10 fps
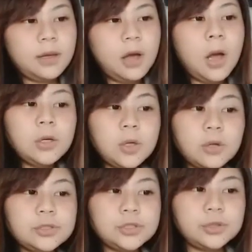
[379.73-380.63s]
Hong
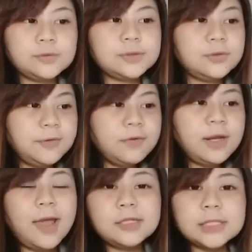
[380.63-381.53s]
Kong show-driven
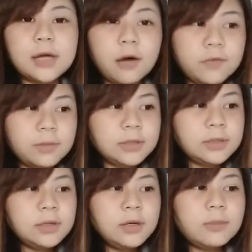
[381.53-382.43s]
anti-government
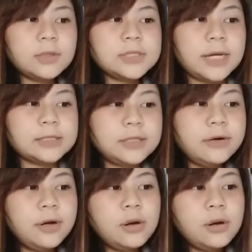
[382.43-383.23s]
protesters,